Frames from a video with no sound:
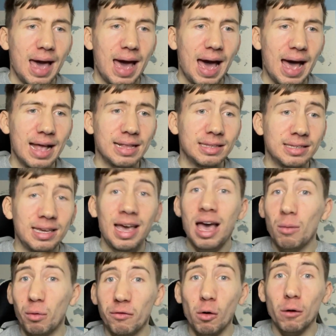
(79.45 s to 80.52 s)
And yeah,
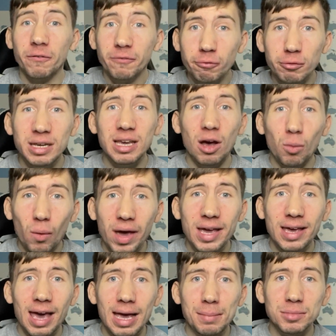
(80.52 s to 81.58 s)
we've got 3 away
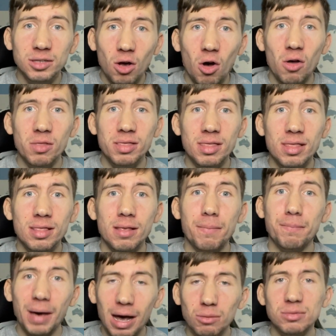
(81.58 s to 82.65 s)
games on the
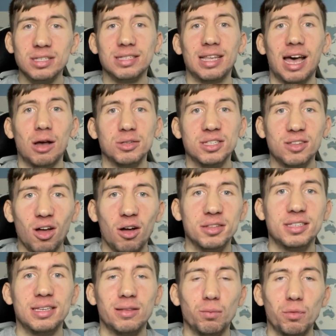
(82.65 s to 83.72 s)
bounce now,
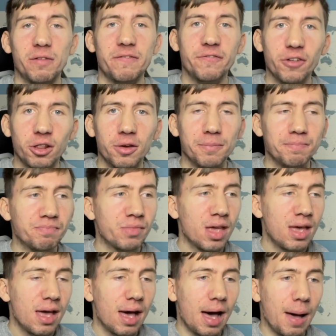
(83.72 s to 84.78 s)
starting with Fulham
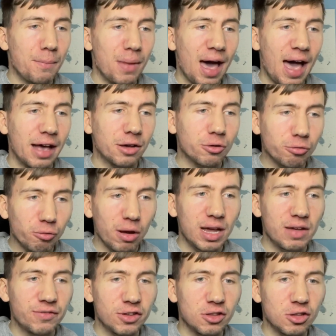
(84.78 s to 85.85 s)
at
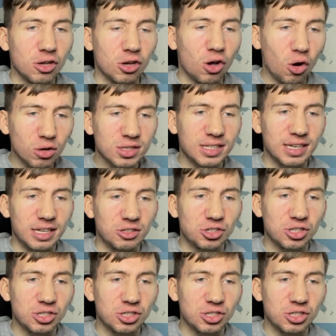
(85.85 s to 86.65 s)
Craven Cottage.